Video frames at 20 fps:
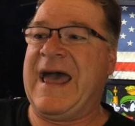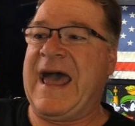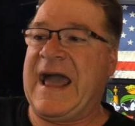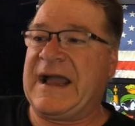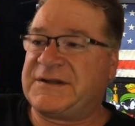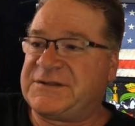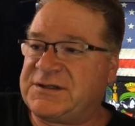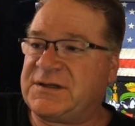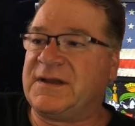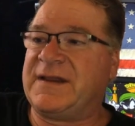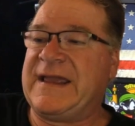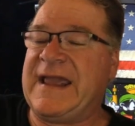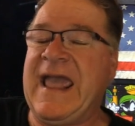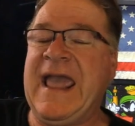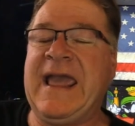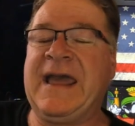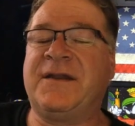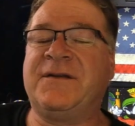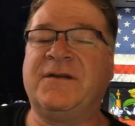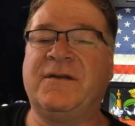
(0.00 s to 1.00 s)
actually
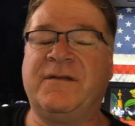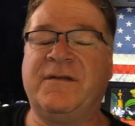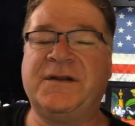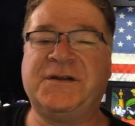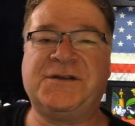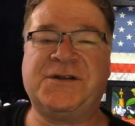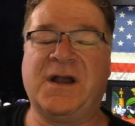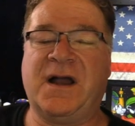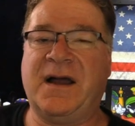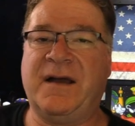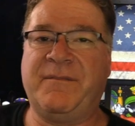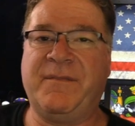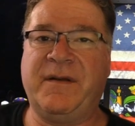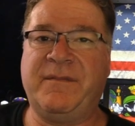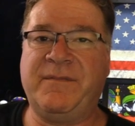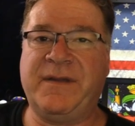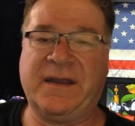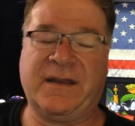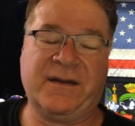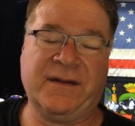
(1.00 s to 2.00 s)
handle the
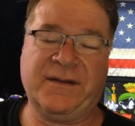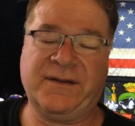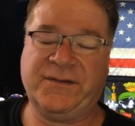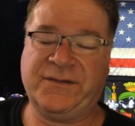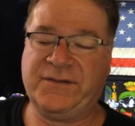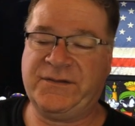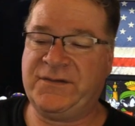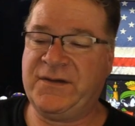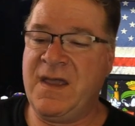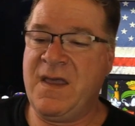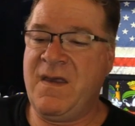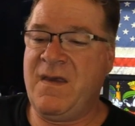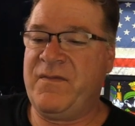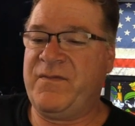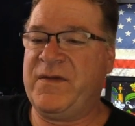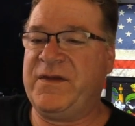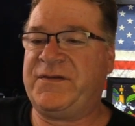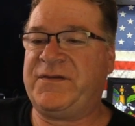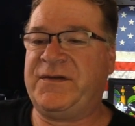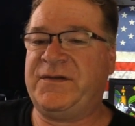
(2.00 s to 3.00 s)
job because
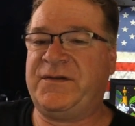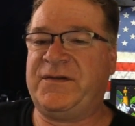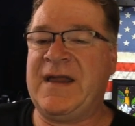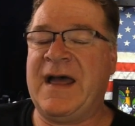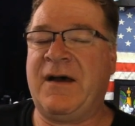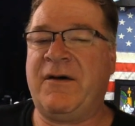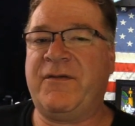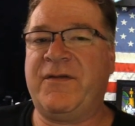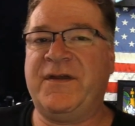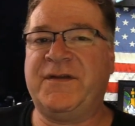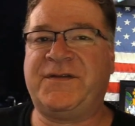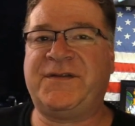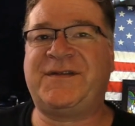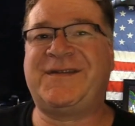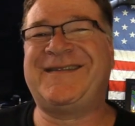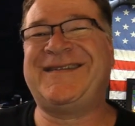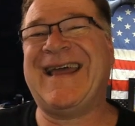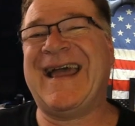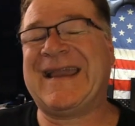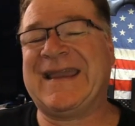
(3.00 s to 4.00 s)
this is now the
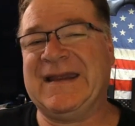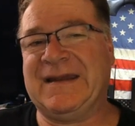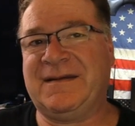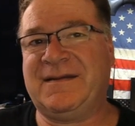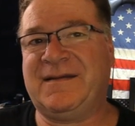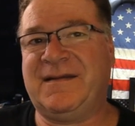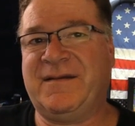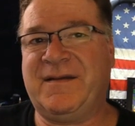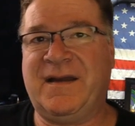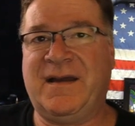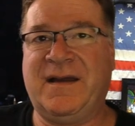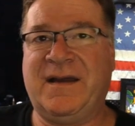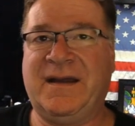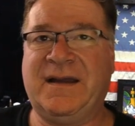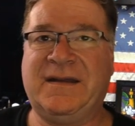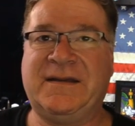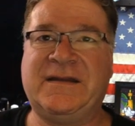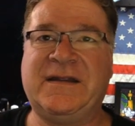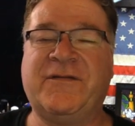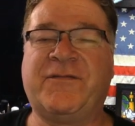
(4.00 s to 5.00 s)
second
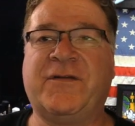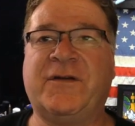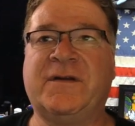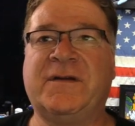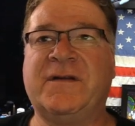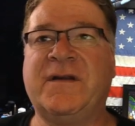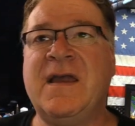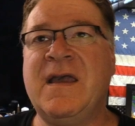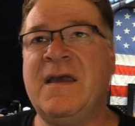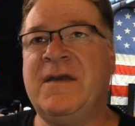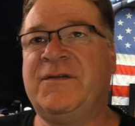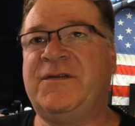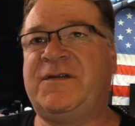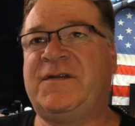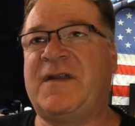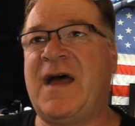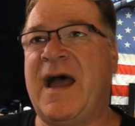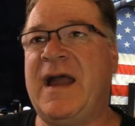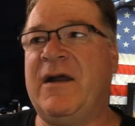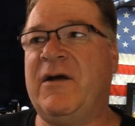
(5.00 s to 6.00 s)
uh, different
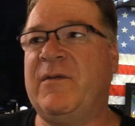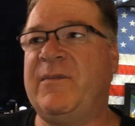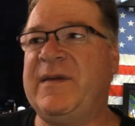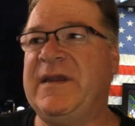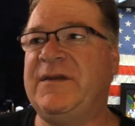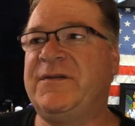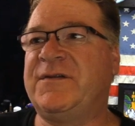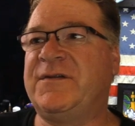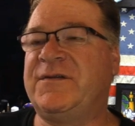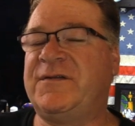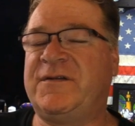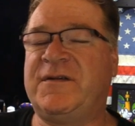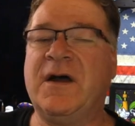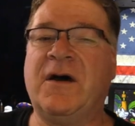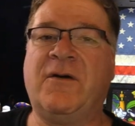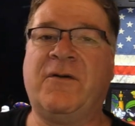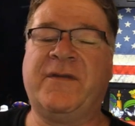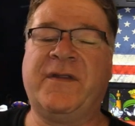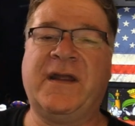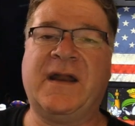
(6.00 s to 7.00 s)
style piece of
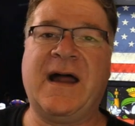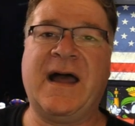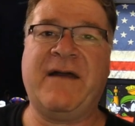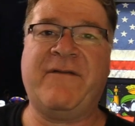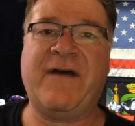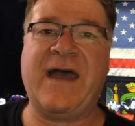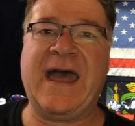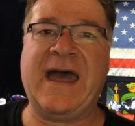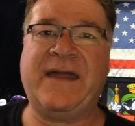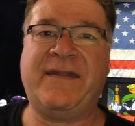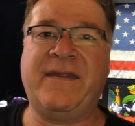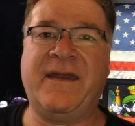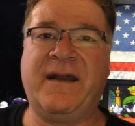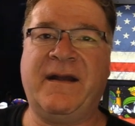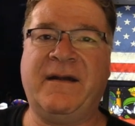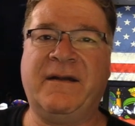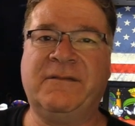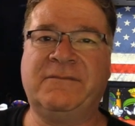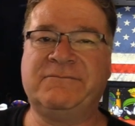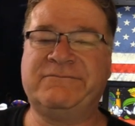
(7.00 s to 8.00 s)
stone that I've had
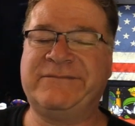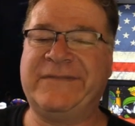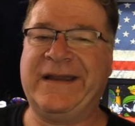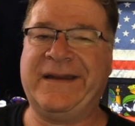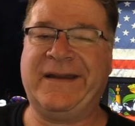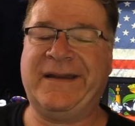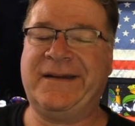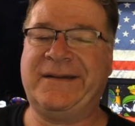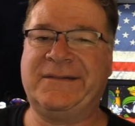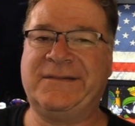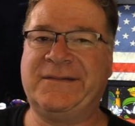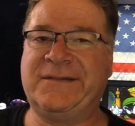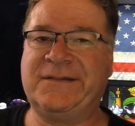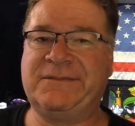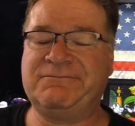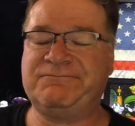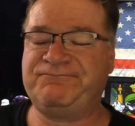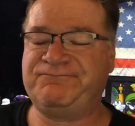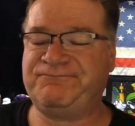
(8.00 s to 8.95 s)
there and